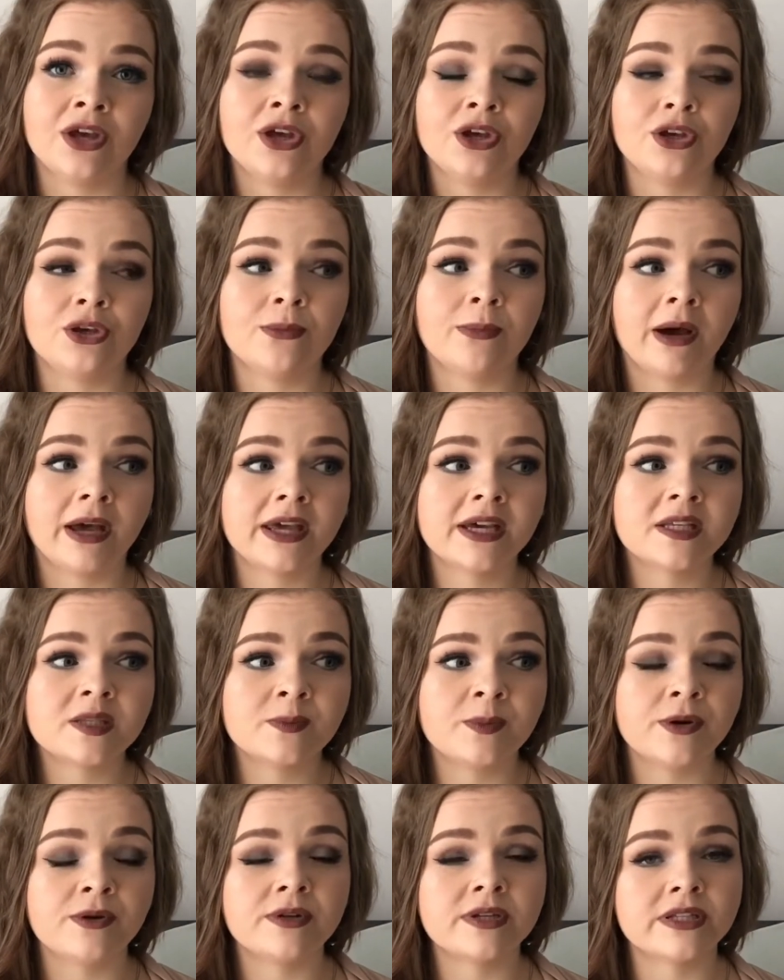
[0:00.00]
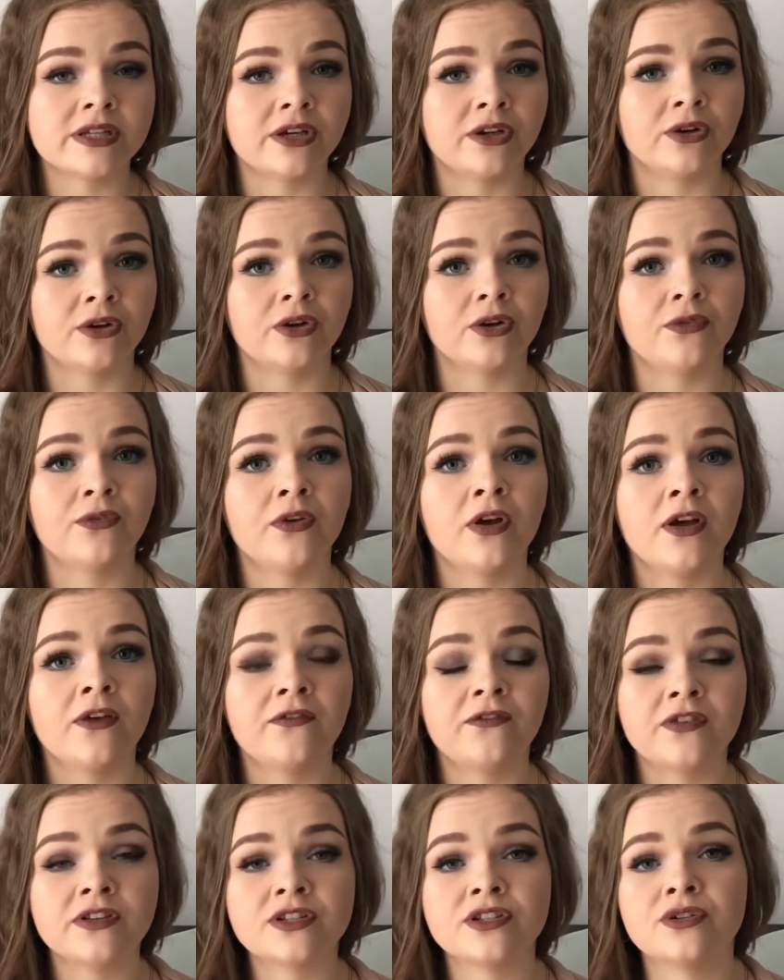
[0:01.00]
You might experience a lot of
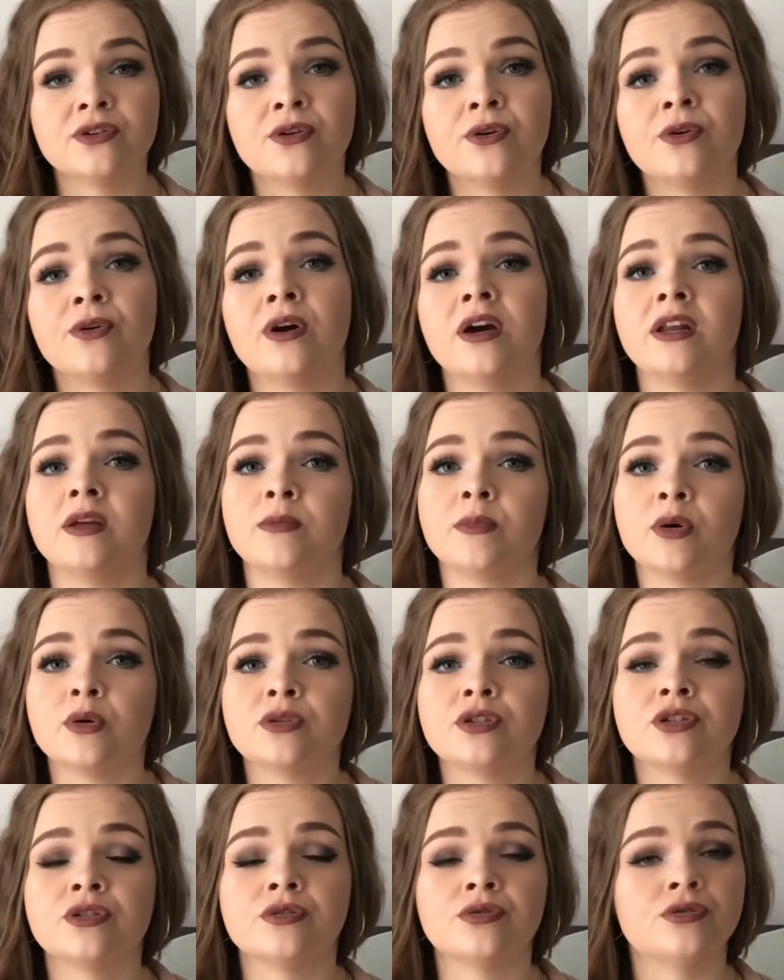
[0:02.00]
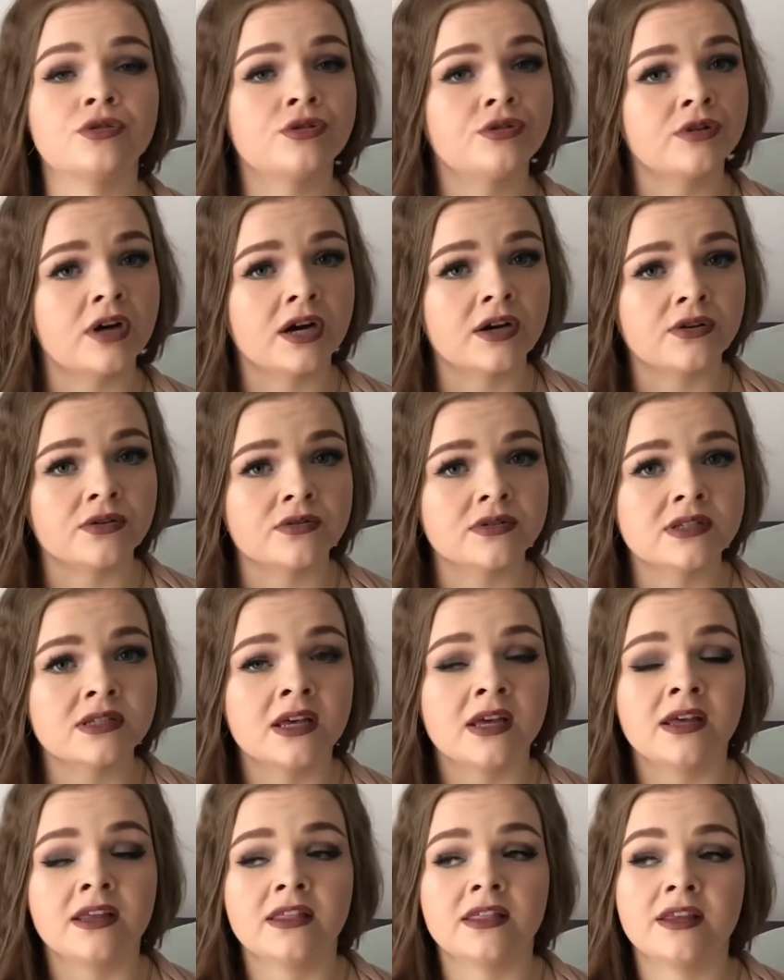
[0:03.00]
physical and emotional struggles,
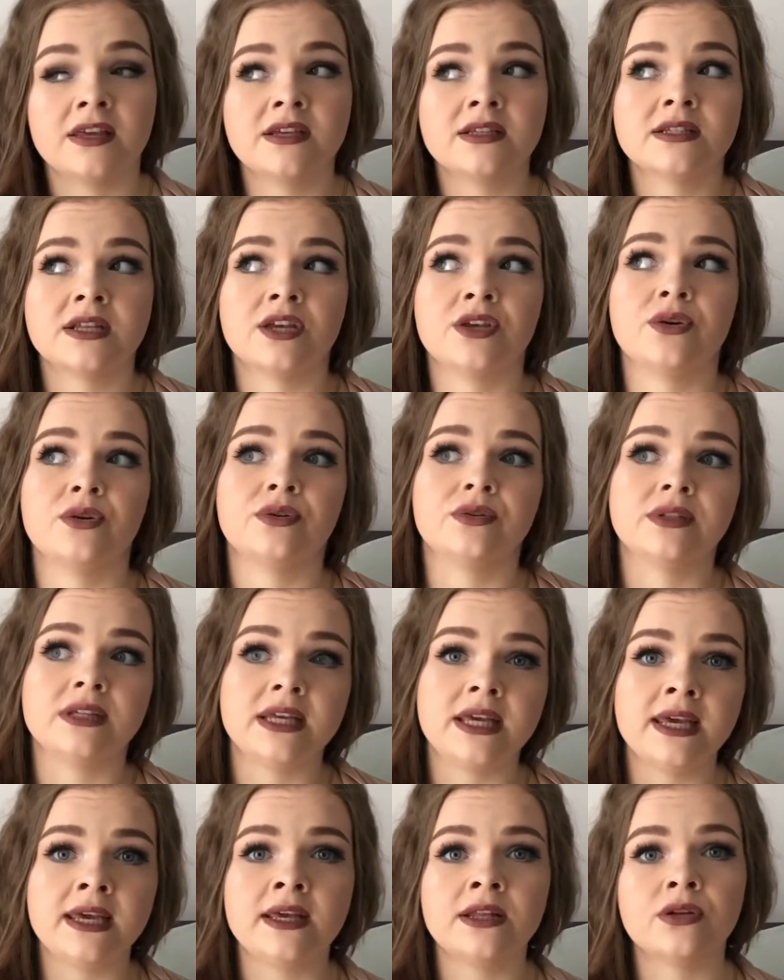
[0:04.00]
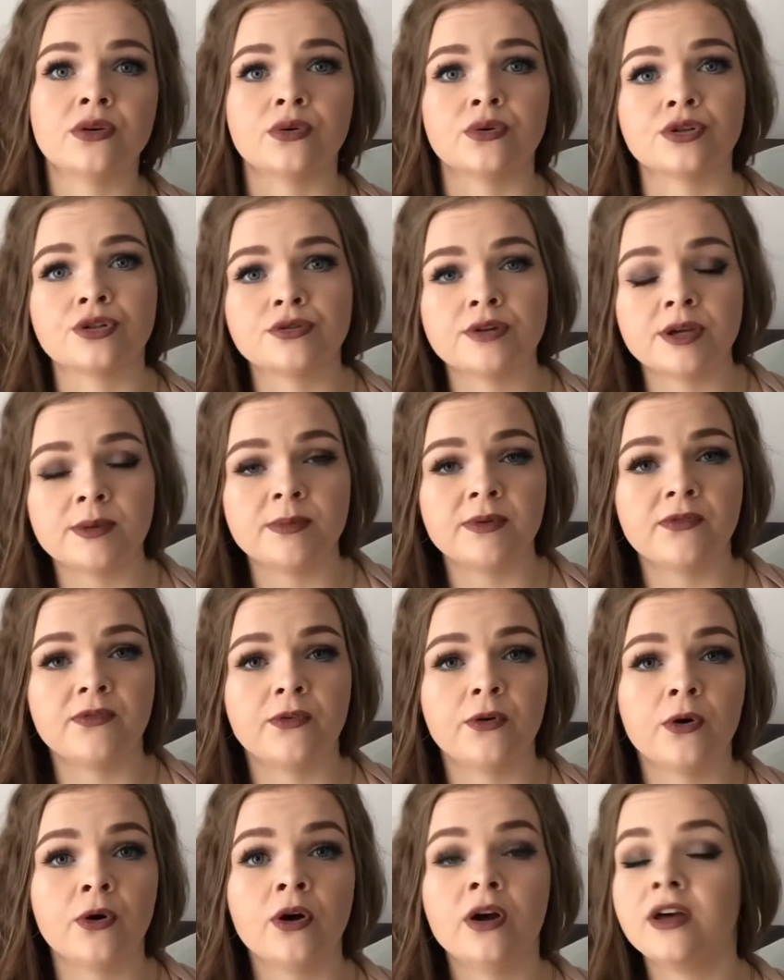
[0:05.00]
things that you could eat or drink
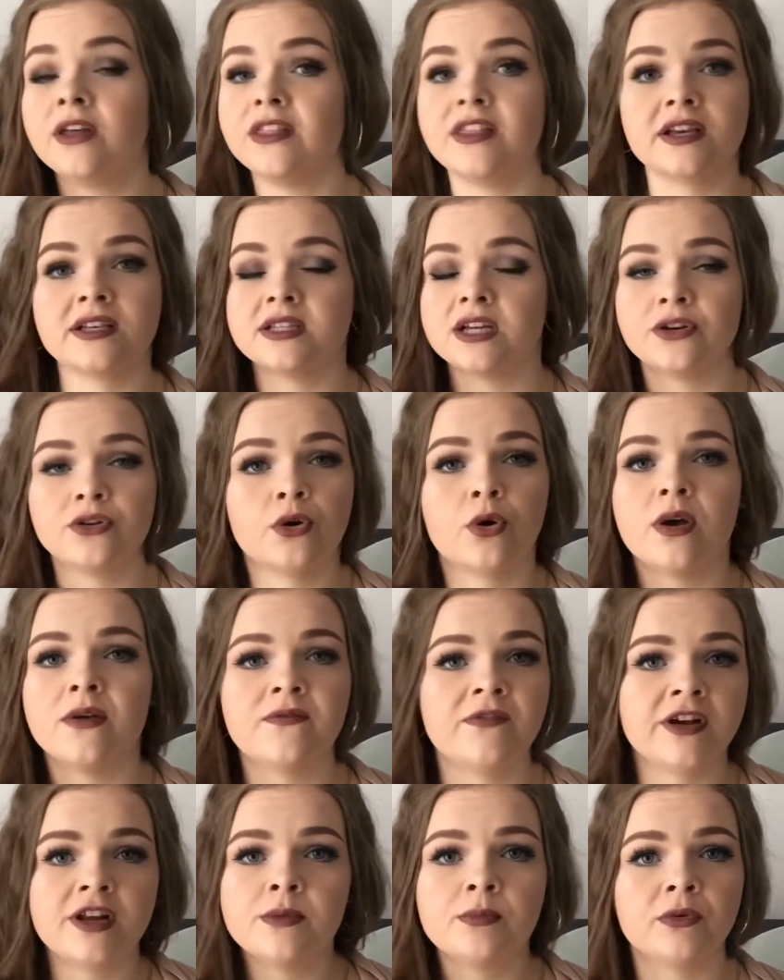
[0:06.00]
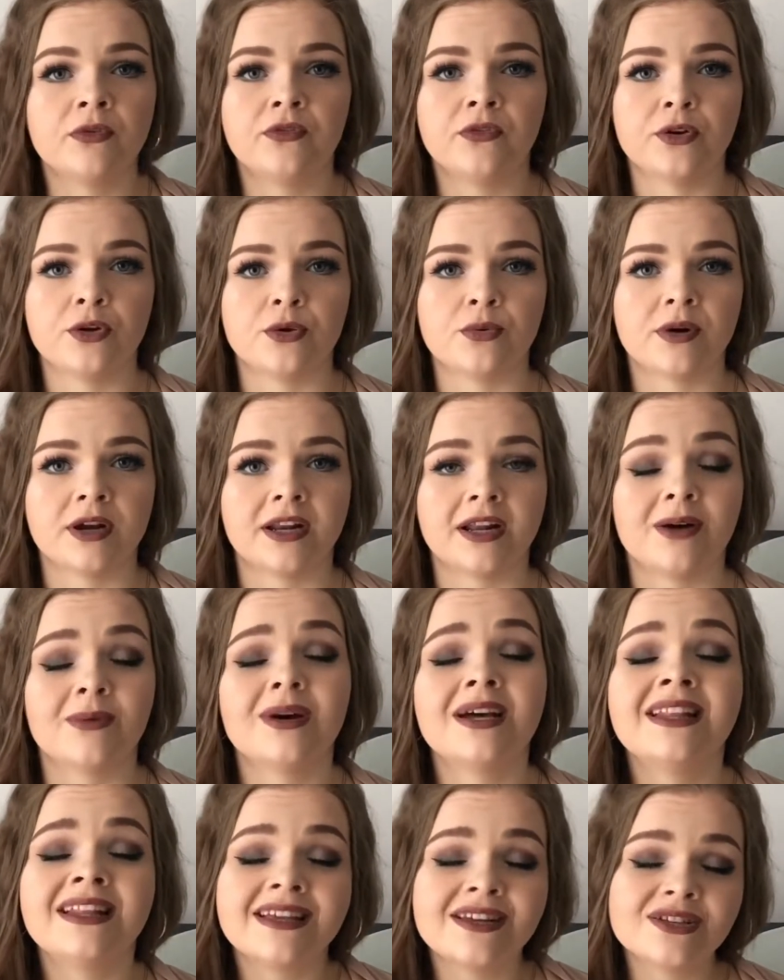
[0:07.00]
before, things are not available for you right now,
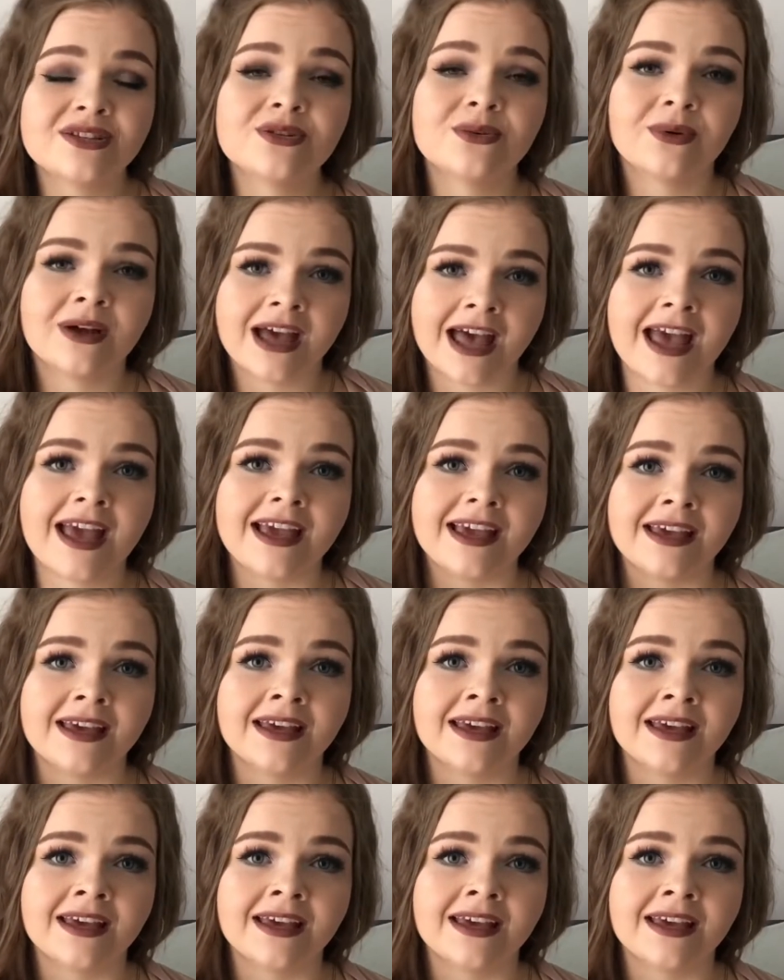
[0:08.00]
and it is okay.